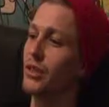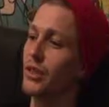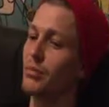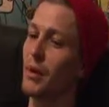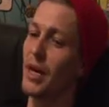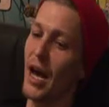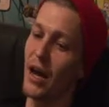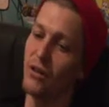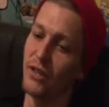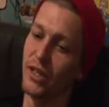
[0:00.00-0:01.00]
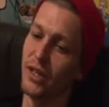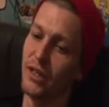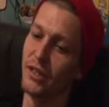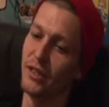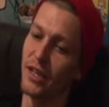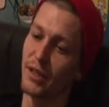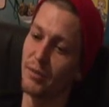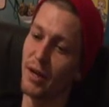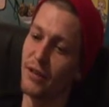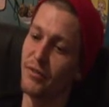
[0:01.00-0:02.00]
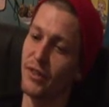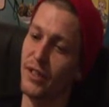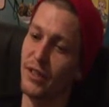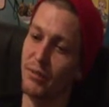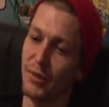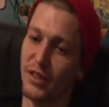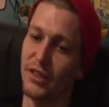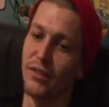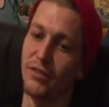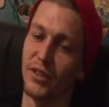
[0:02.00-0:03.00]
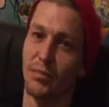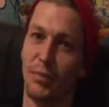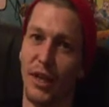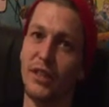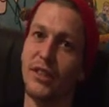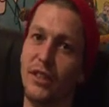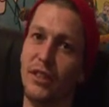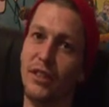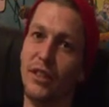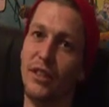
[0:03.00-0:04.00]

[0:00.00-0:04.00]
was just my outlet and like my freedom and self-expression.